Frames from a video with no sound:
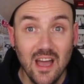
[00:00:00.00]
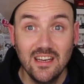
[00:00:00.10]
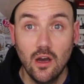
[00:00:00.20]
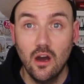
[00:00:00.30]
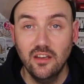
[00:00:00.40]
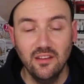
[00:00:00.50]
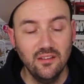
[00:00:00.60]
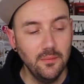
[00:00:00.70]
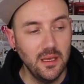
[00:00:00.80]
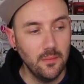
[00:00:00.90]
Now I tend
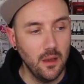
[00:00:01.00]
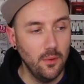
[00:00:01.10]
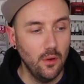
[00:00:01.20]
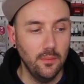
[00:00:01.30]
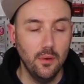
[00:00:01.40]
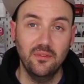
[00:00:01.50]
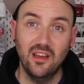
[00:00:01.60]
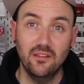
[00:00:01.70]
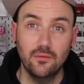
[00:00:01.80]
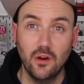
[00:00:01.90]
to make my pom-poms
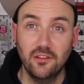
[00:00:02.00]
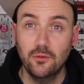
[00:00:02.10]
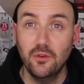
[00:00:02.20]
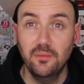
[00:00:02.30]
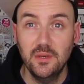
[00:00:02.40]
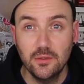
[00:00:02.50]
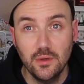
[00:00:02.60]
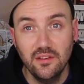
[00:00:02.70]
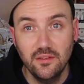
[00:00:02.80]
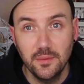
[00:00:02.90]
out of Rice Krispie treats,